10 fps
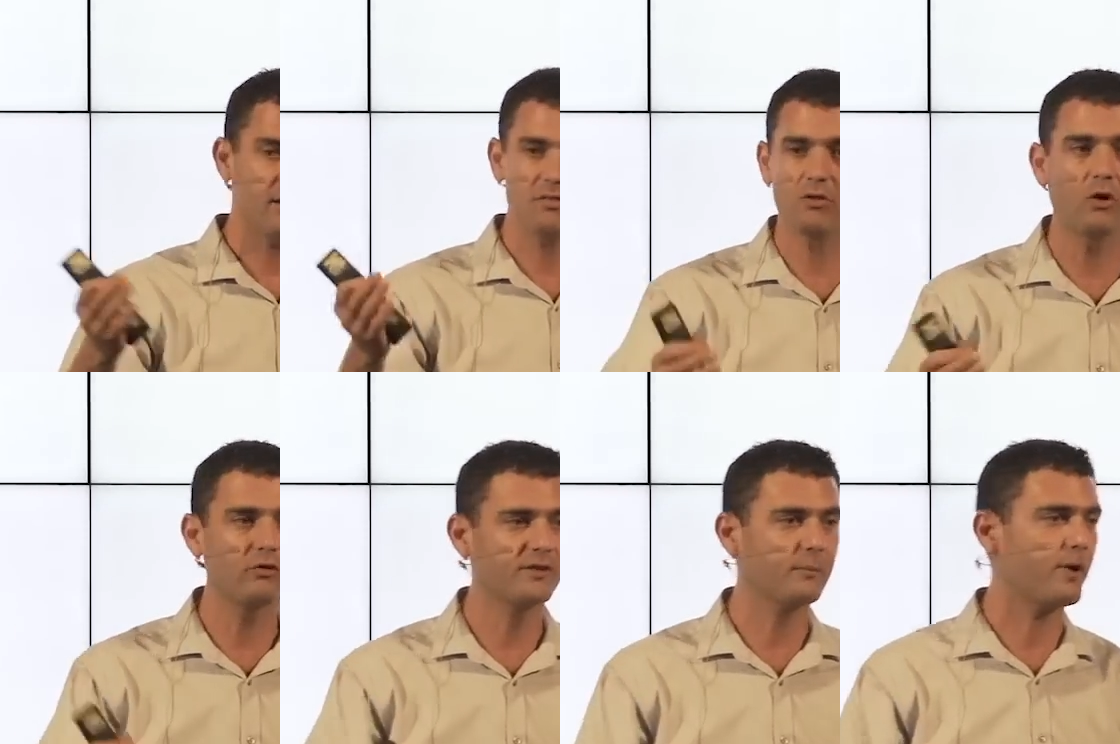
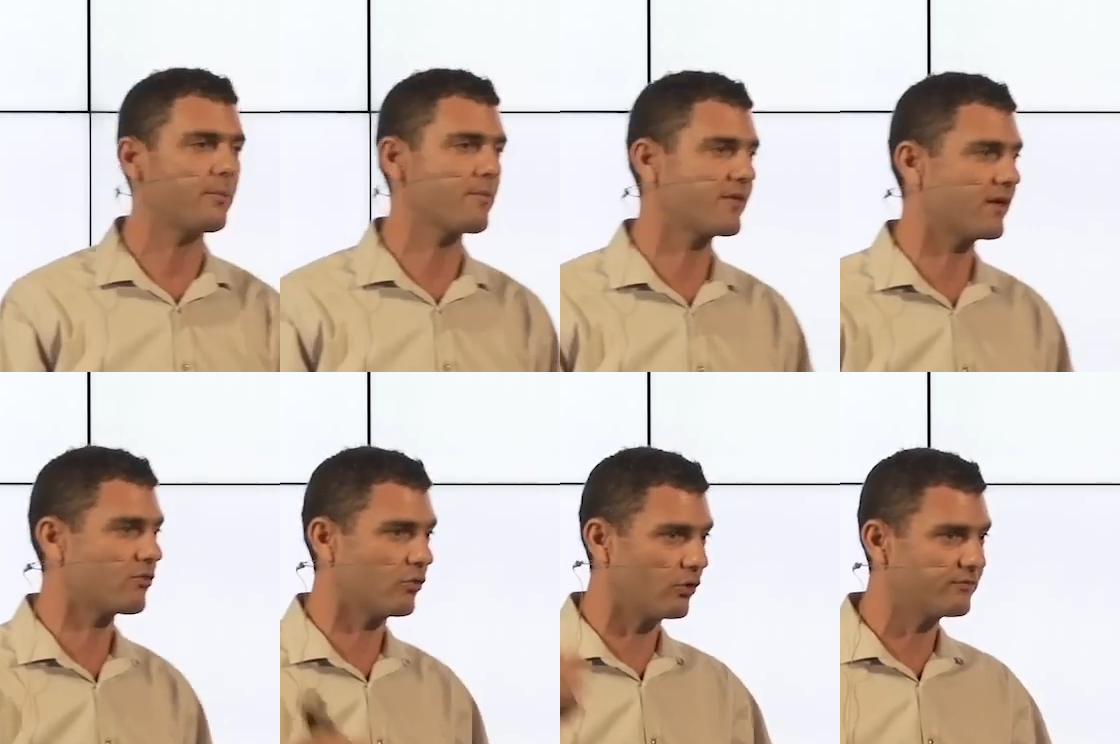solved, their problems get
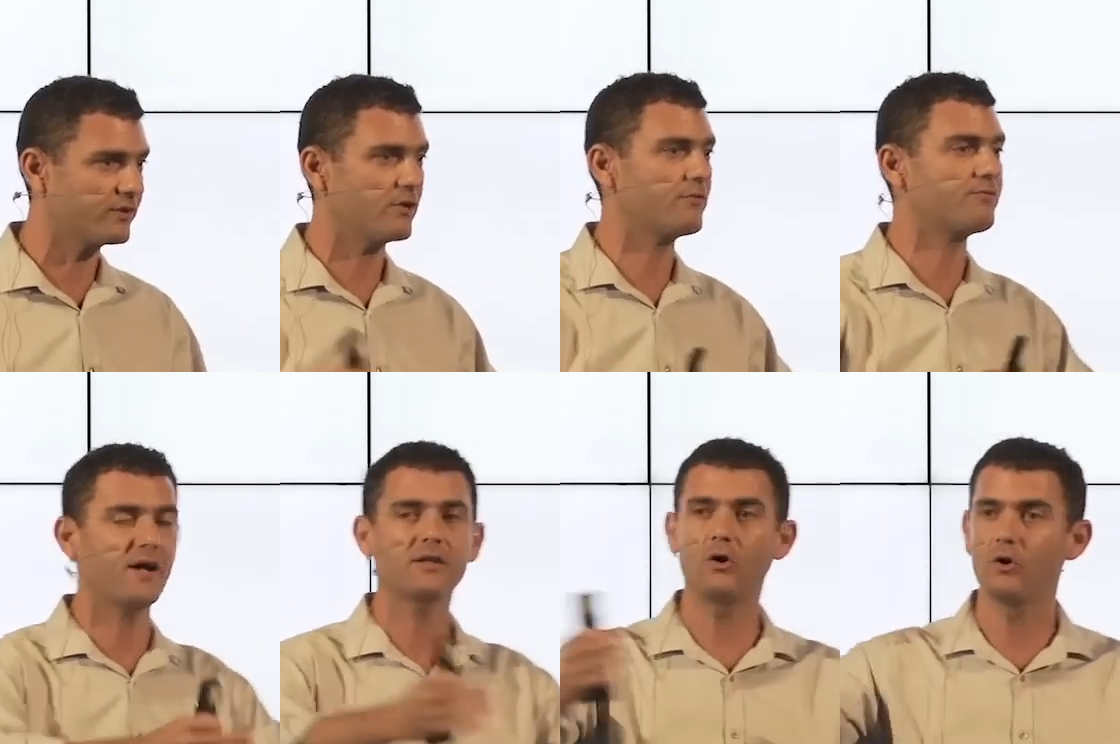solved, they
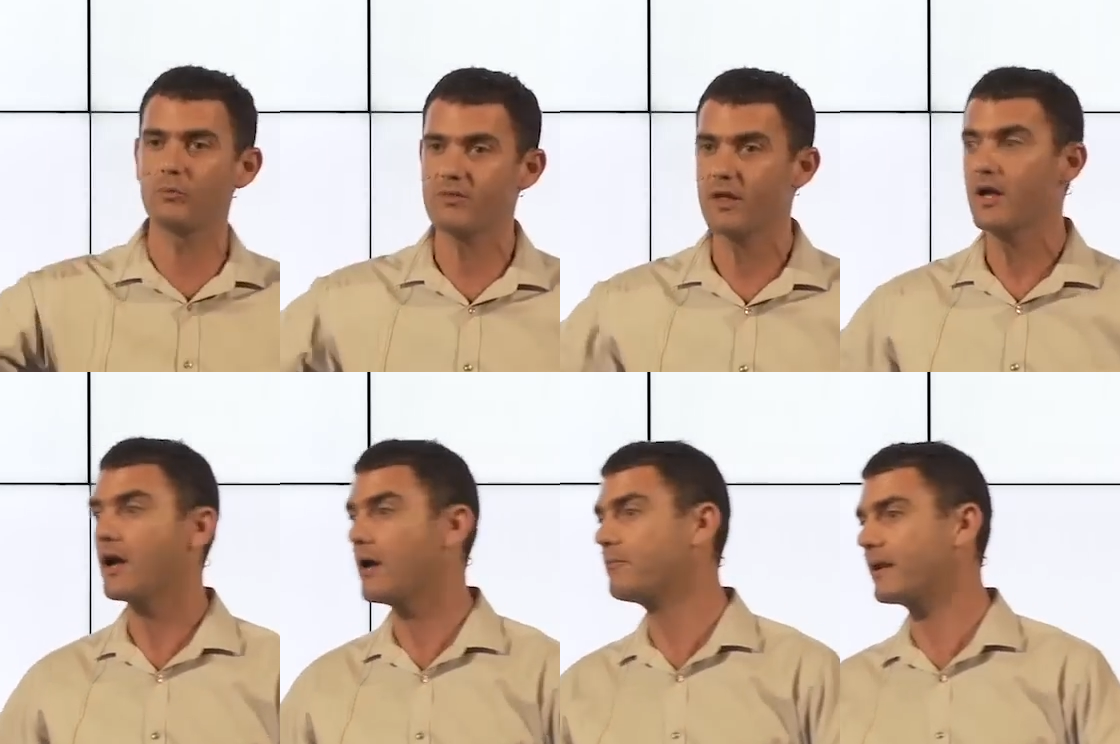find homes,
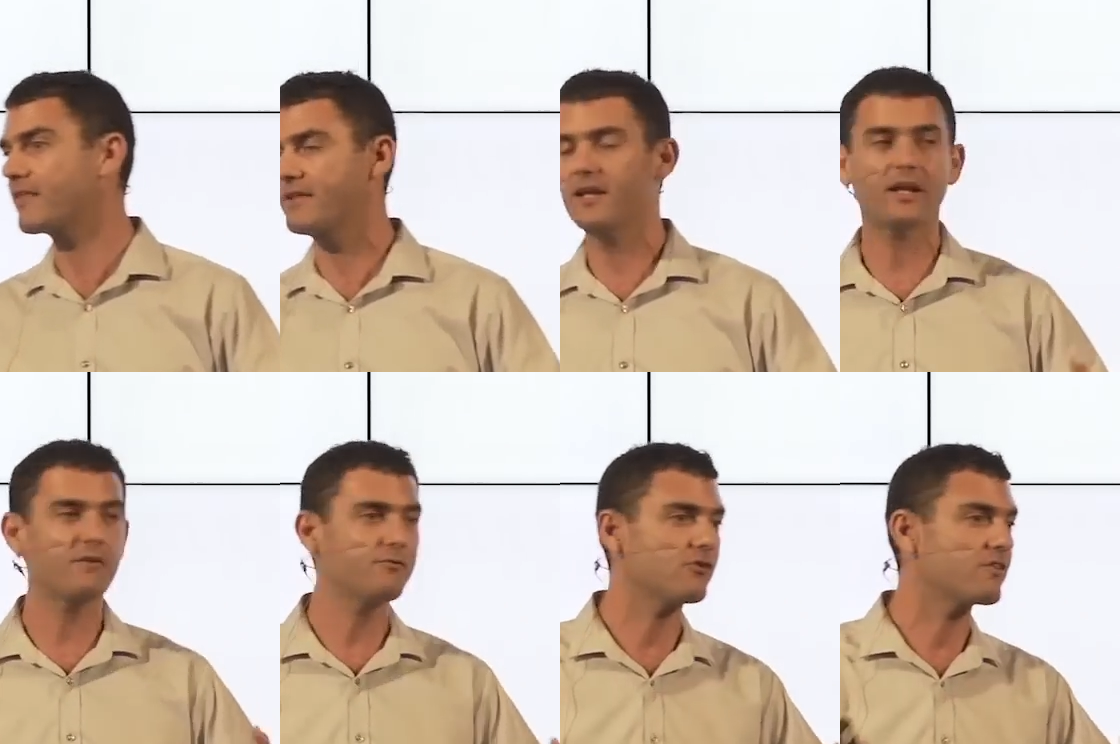and Palestinian
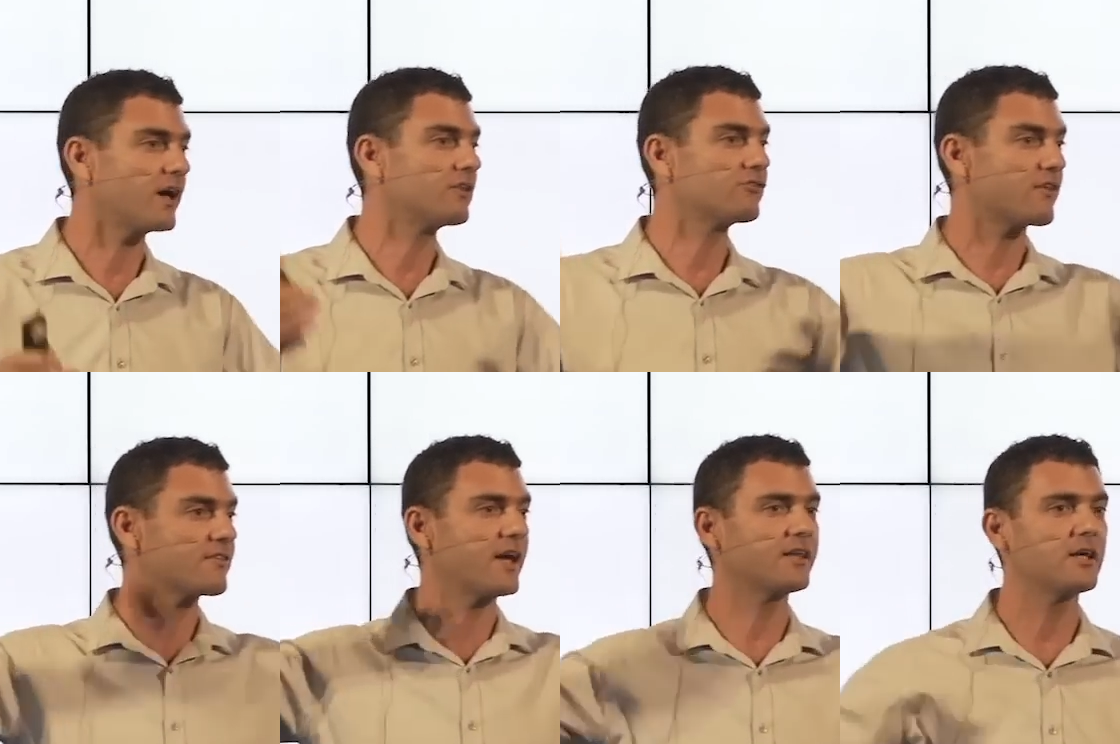refugees got
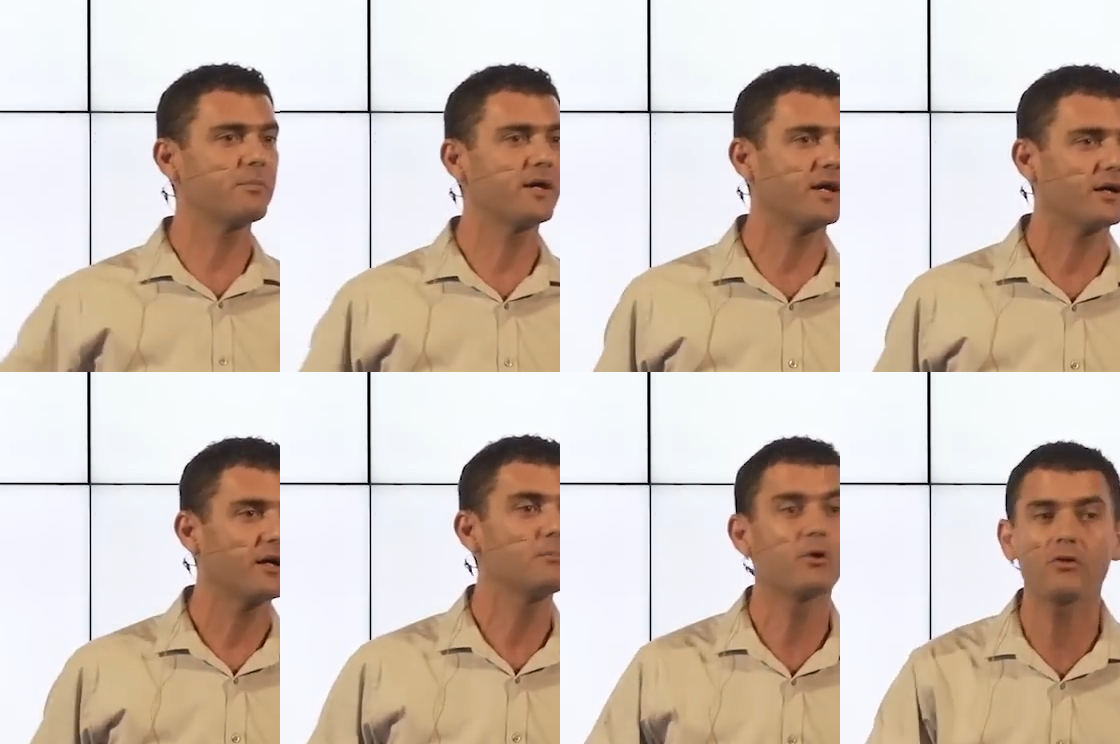just getting bigger
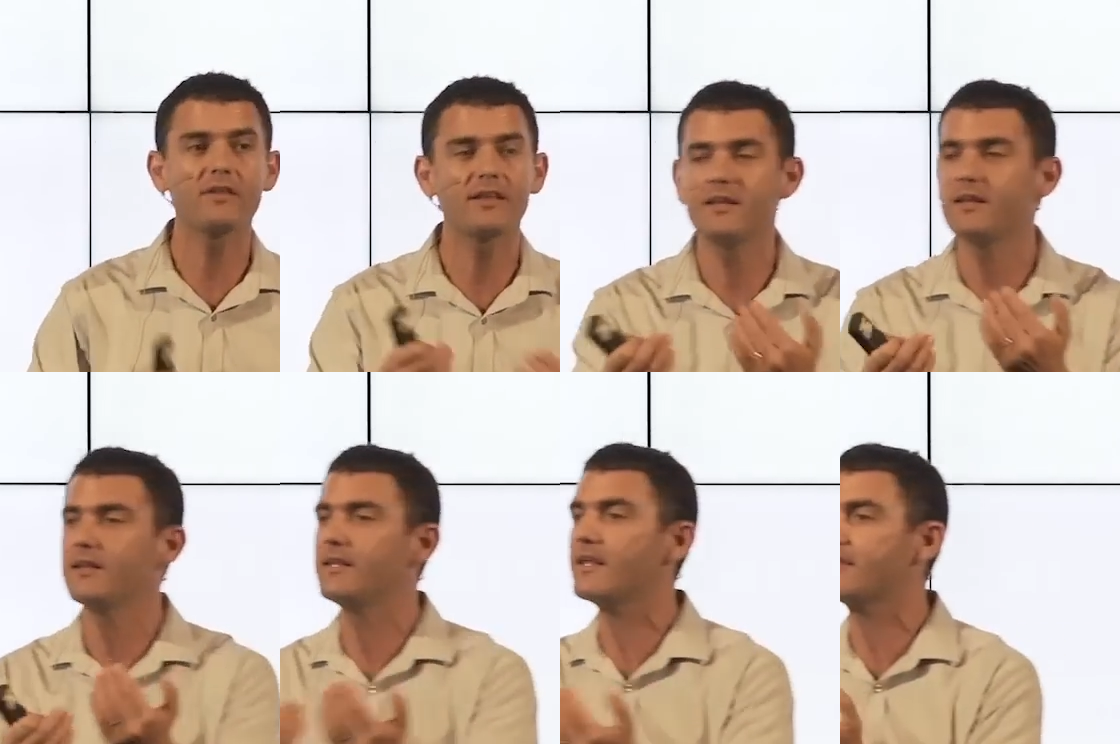because
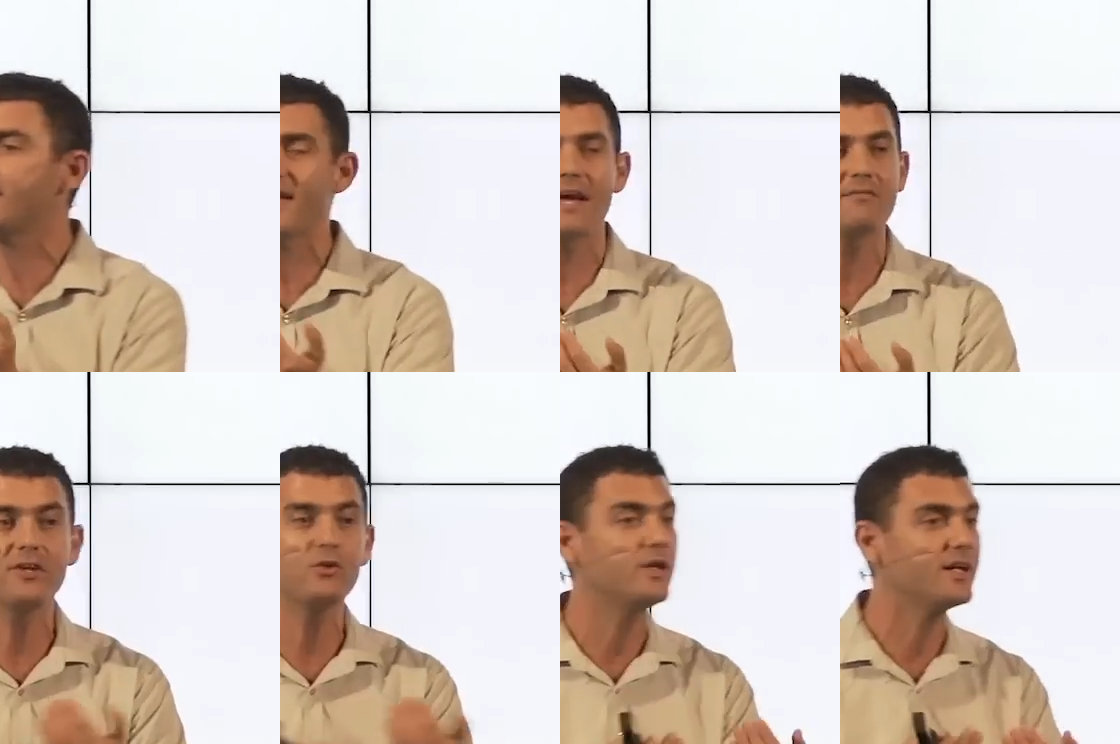they have a
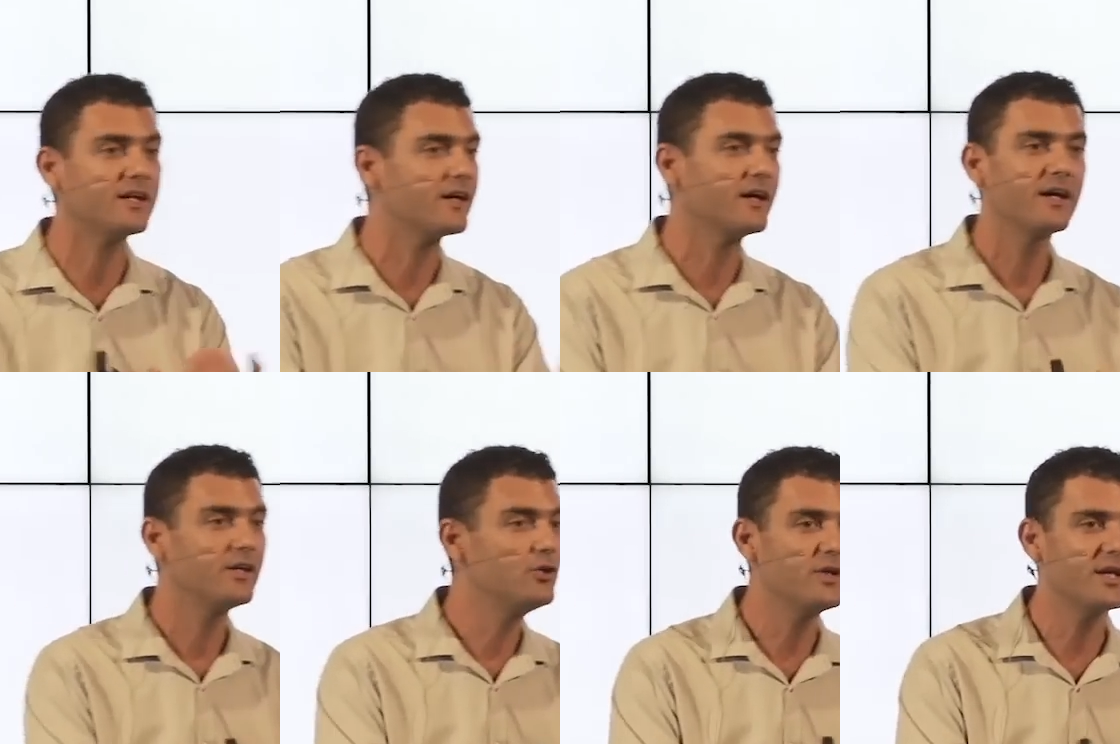unique
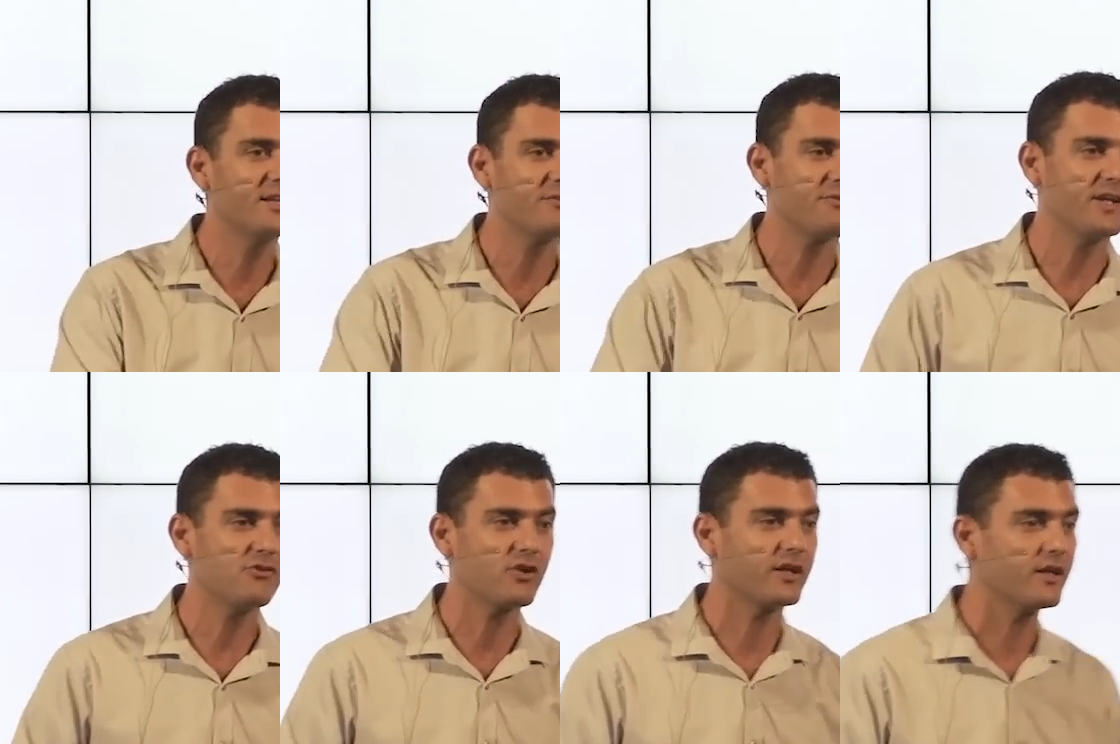
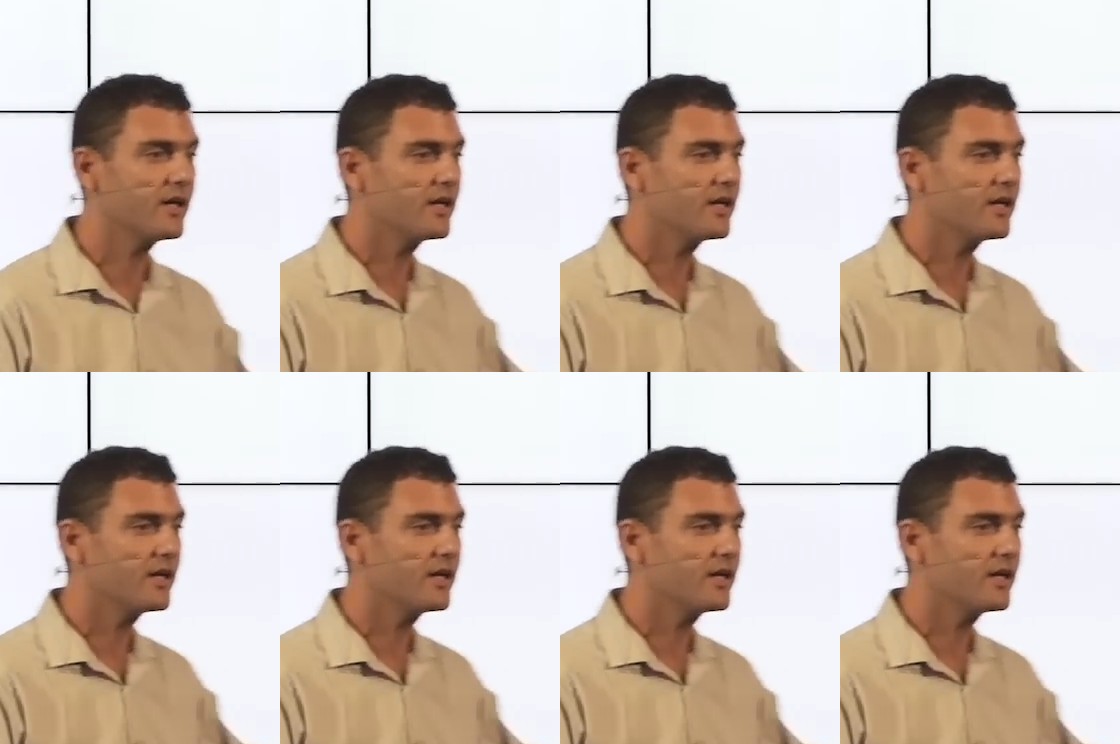definition.